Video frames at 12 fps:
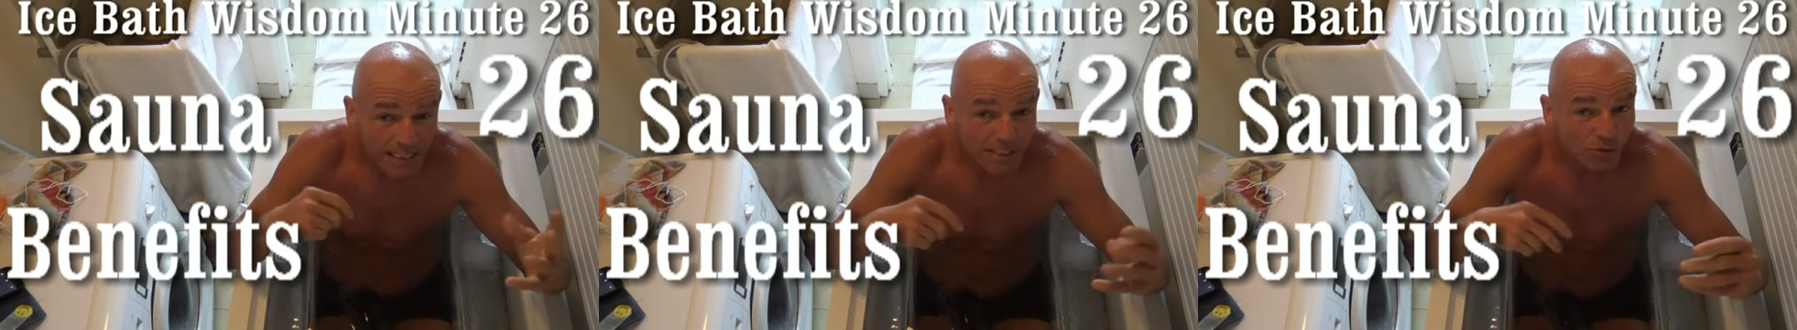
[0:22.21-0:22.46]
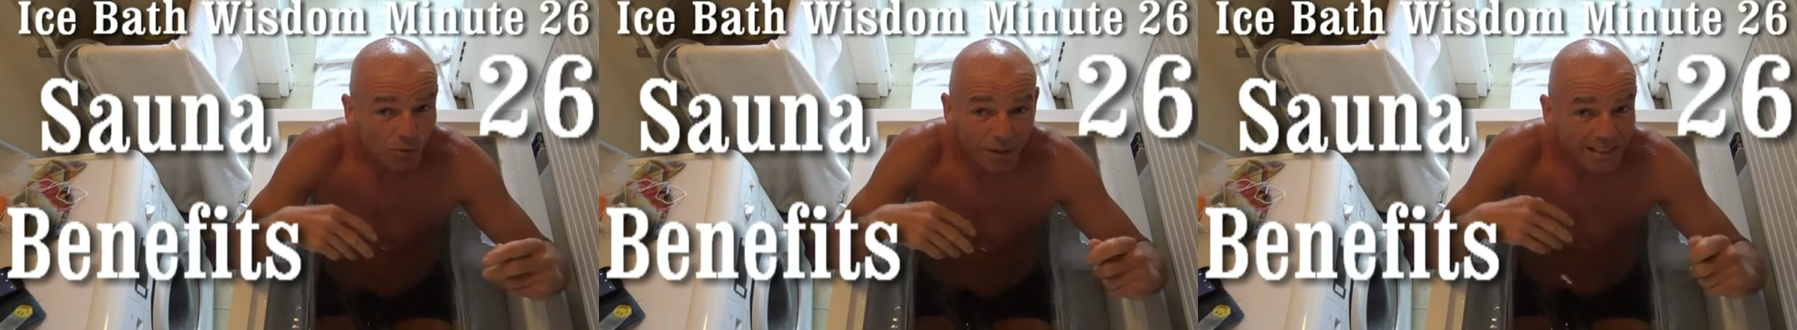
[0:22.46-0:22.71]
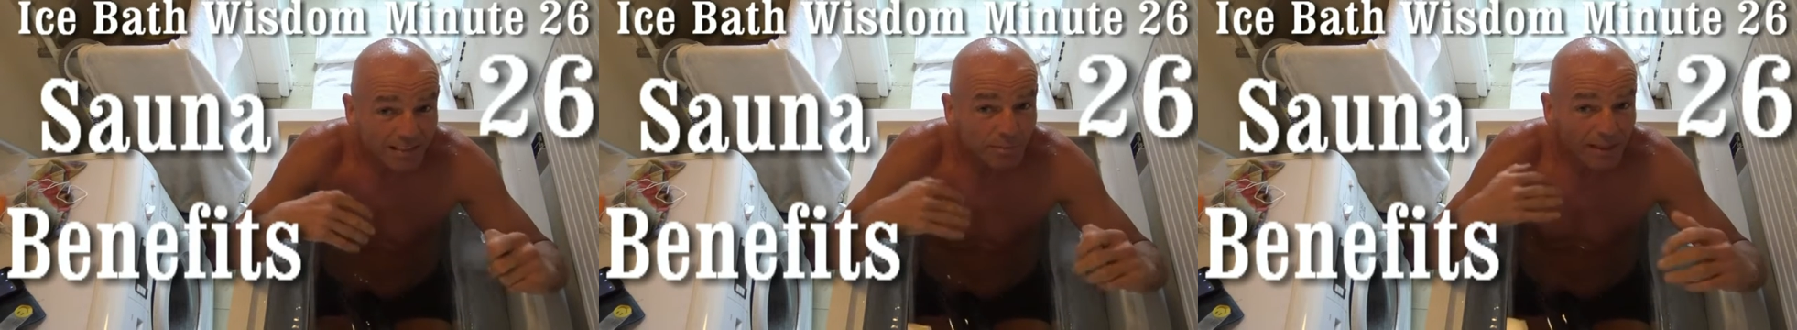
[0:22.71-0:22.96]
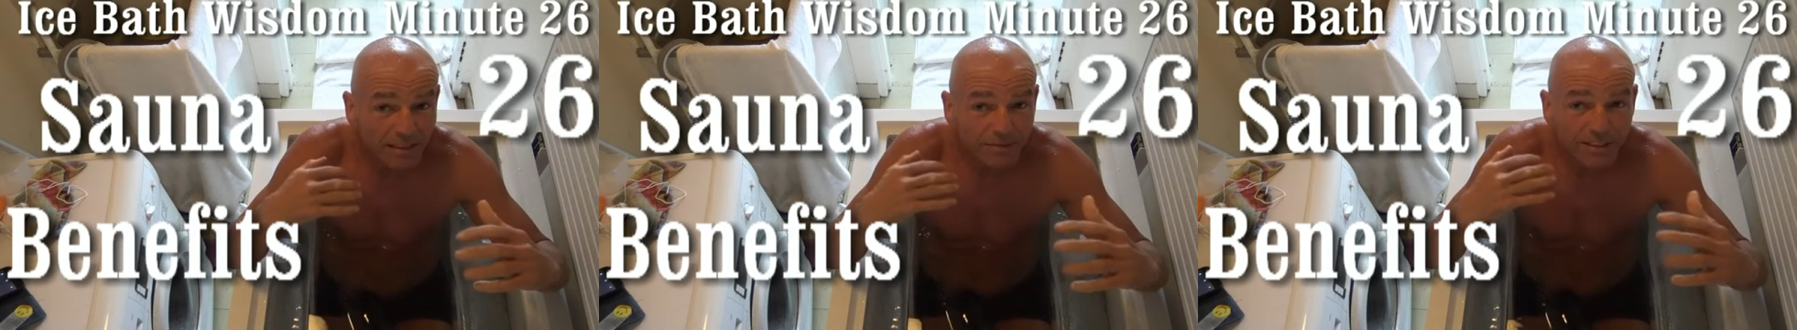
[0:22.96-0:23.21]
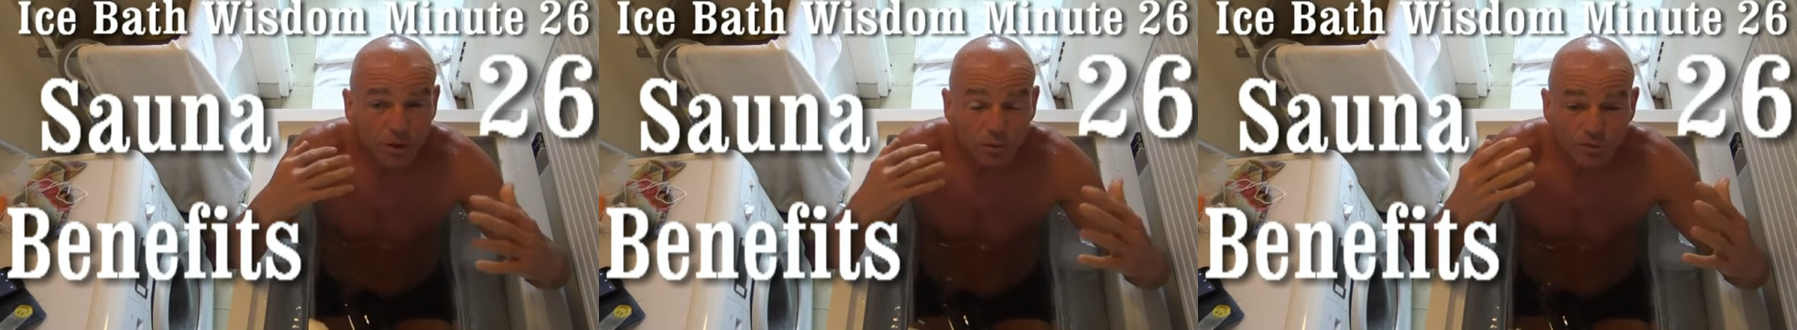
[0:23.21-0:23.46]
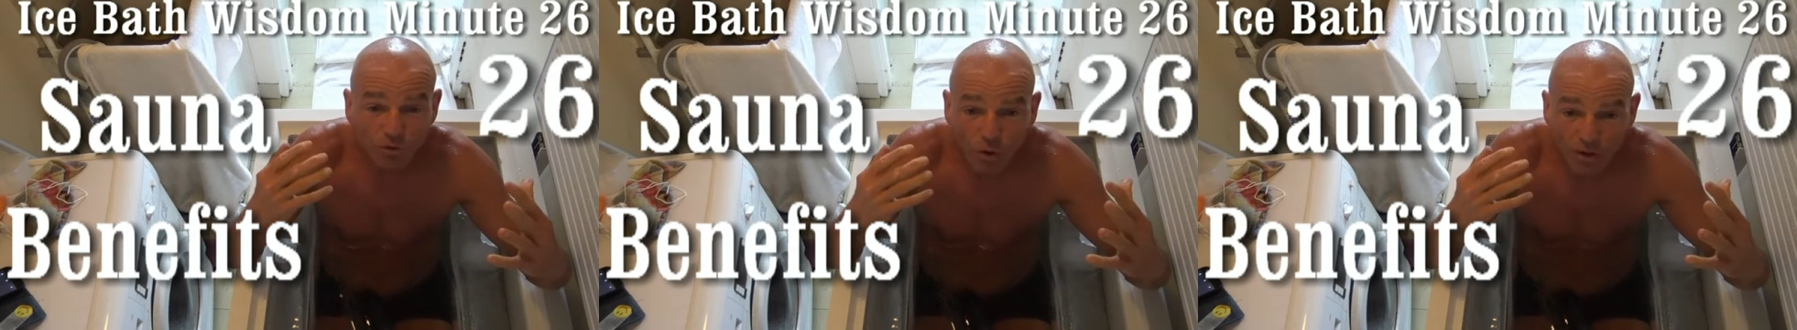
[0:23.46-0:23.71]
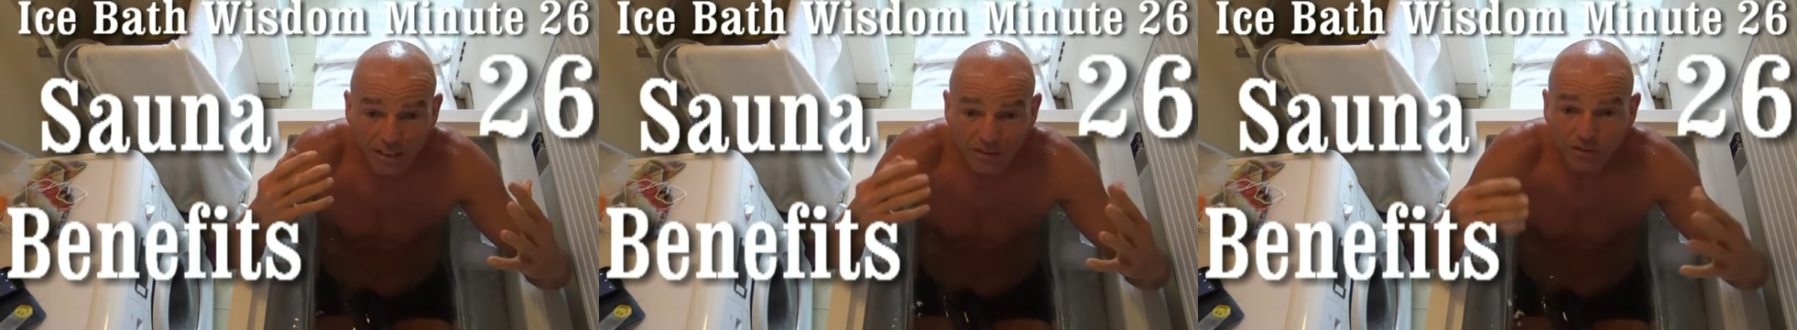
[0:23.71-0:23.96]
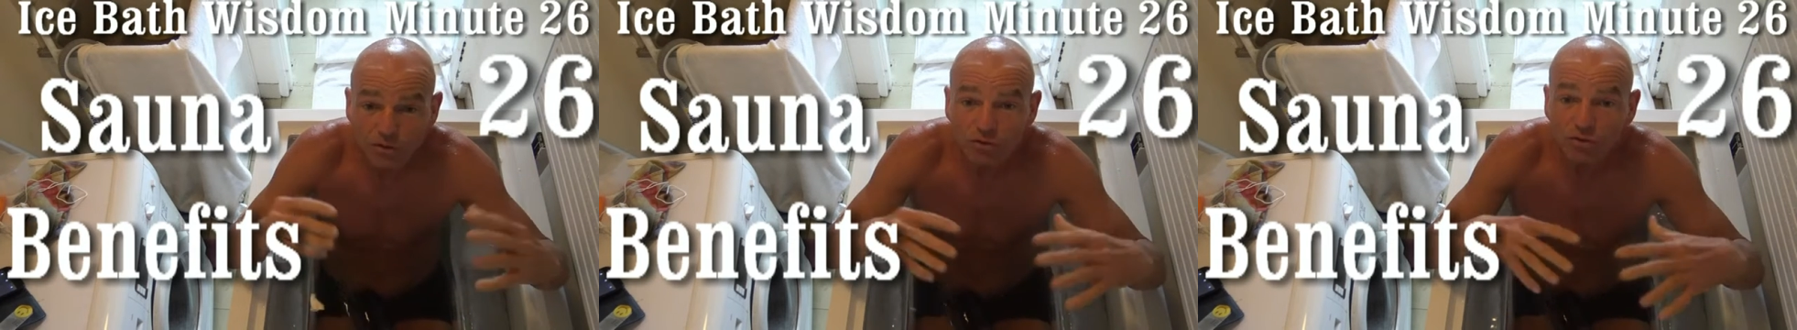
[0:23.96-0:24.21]
So what are the benefits of
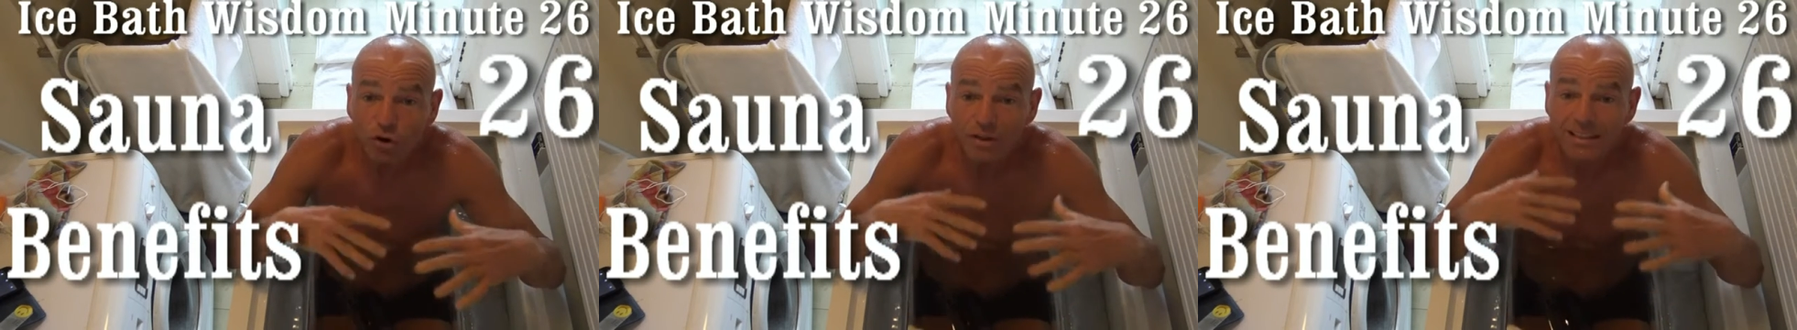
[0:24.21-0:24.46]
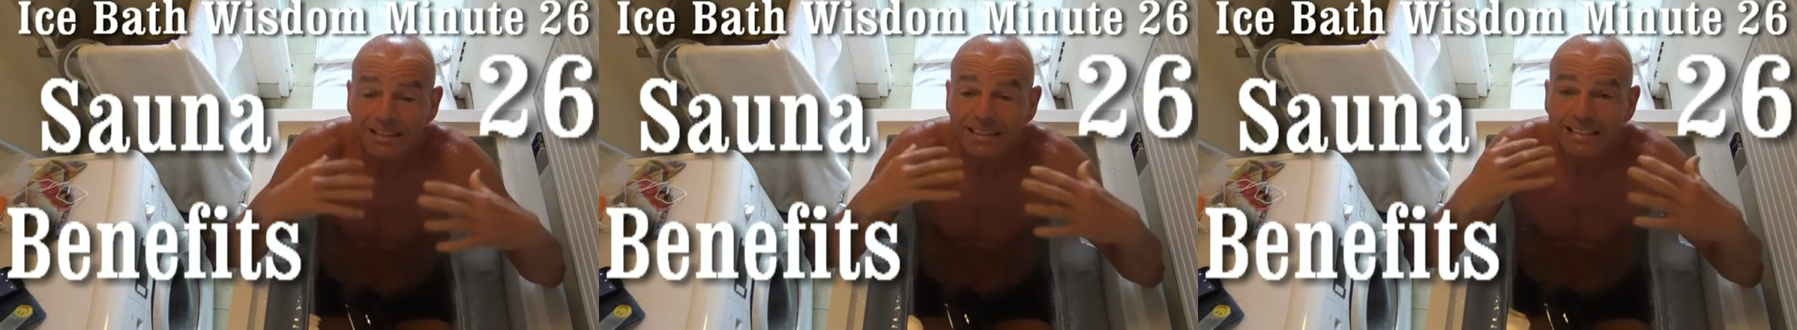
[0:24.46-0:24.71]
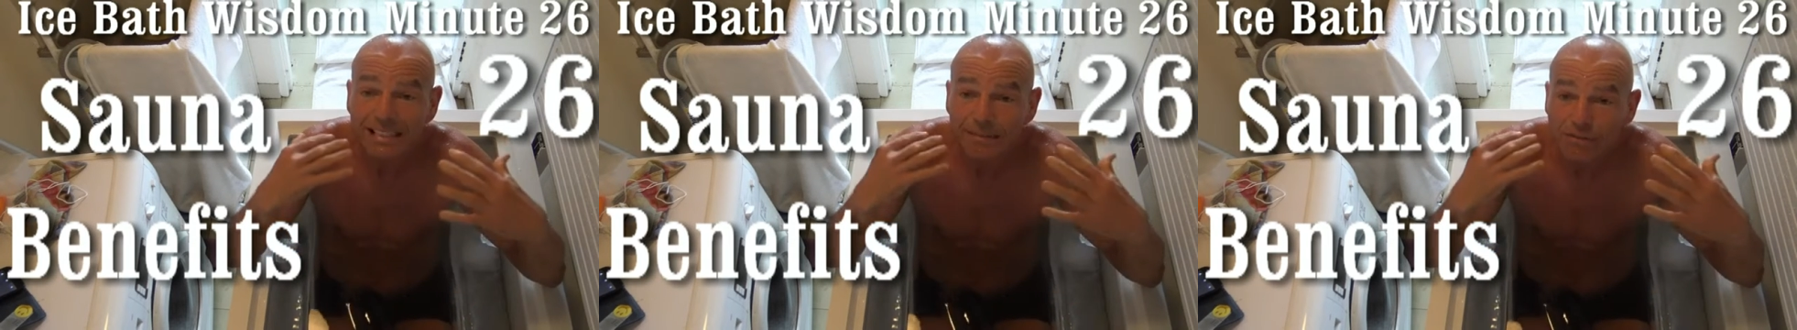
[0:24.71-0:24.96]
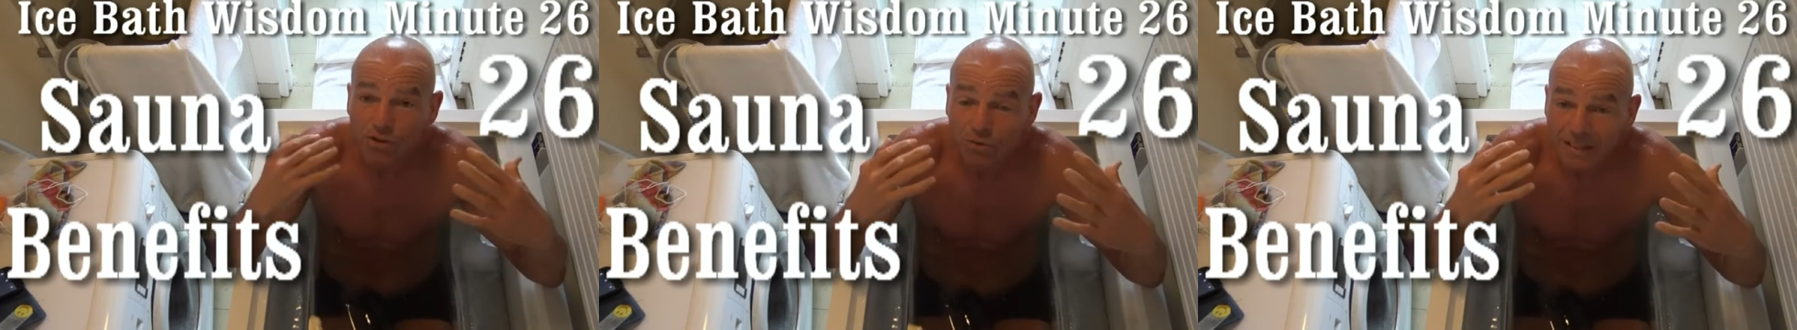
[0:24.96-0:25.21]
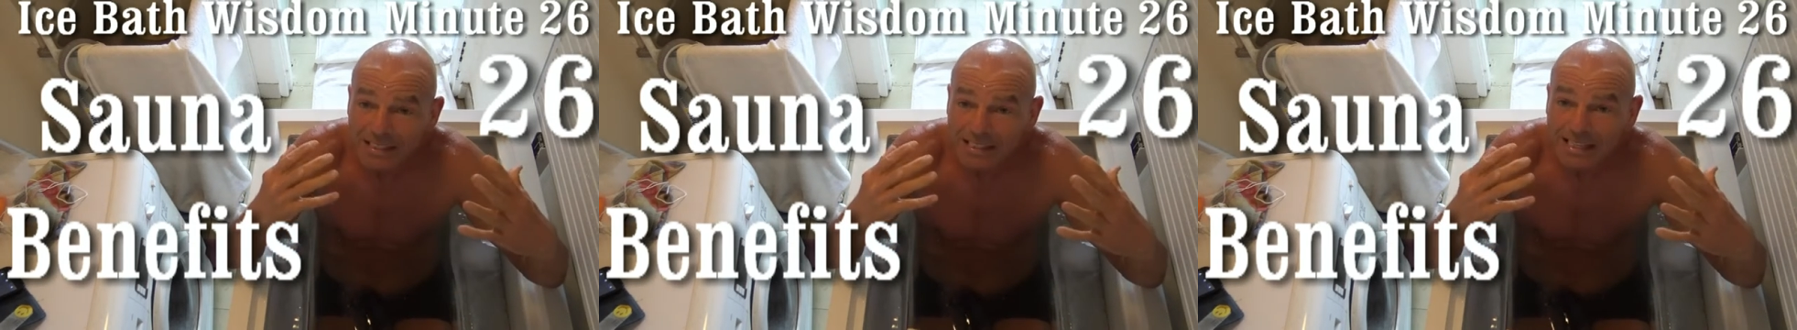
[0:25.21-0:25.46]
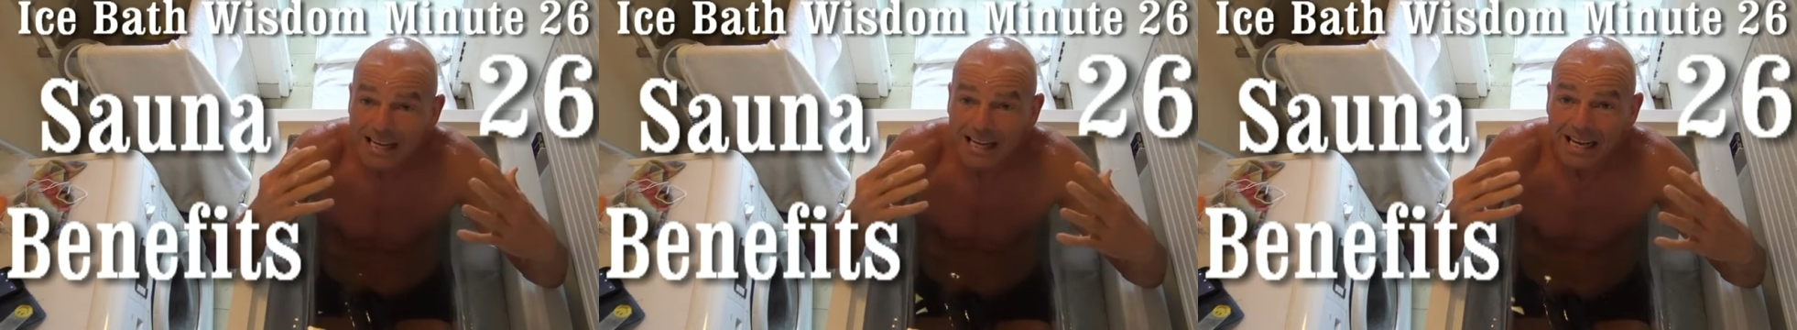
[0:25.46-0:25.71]
saunas? Saunas relieve stress